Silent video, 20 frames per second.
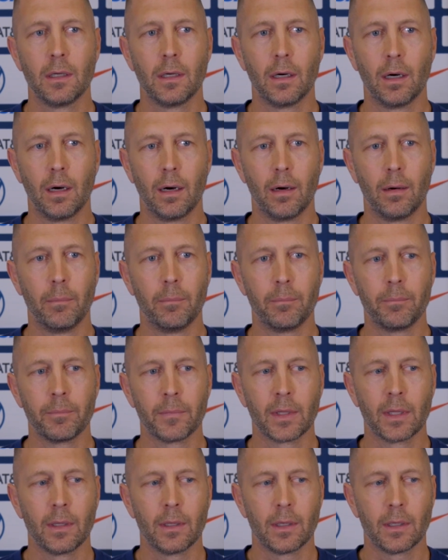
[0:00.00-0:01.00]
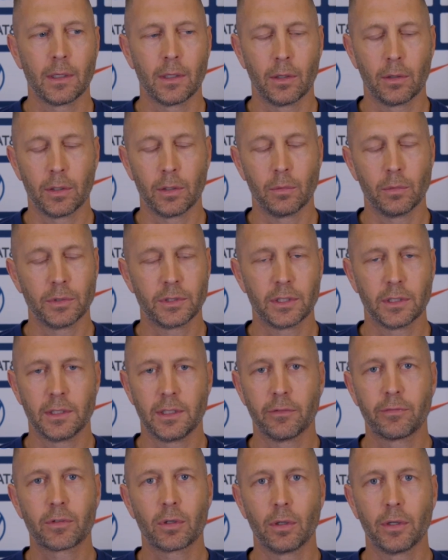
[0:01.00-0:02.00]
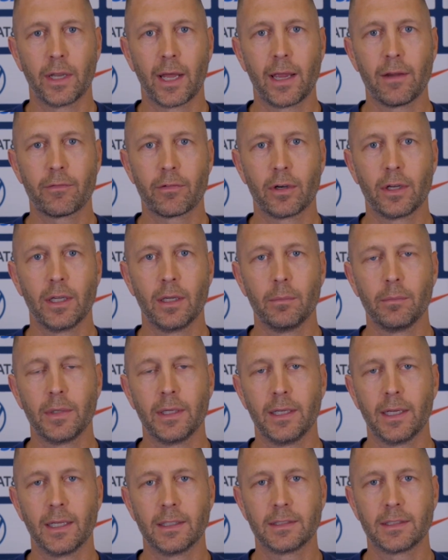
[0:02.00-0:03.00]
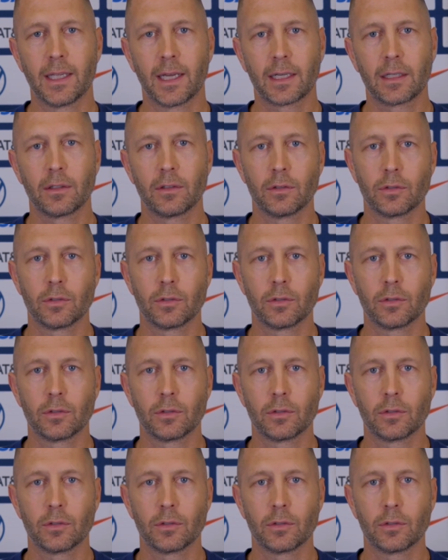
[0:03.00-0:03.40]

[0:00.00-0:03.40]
You know, it was a difficult night for him in Azteca.